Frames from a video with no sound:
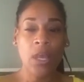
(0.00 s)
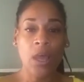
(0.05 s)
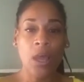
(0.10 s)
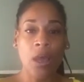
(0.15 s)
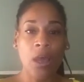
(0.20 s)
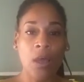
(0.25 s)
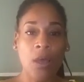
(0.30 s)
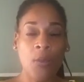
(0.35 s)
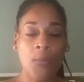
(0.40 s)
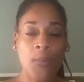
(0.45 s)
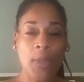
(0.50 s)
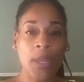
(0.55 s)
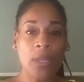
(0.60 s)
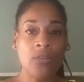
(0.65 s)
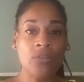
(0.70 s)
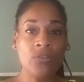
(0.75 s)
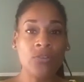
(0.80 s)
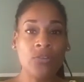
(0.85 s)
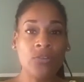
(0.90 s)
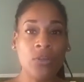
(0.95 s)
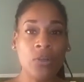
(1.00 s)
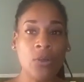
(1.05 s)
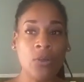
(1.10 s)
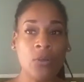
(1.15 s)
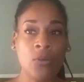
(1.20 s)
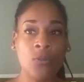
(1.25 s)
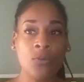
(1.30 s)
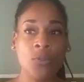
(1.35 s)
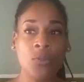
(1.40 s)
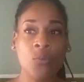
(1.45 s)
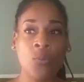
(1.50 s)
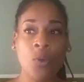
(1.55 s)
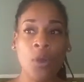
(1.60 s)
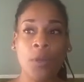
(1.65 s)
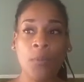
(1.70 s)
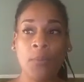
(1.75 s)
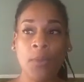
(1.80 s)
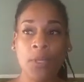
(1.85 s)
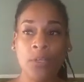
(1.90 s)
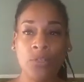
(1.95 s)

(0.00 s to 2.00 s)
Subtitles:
And so you want to make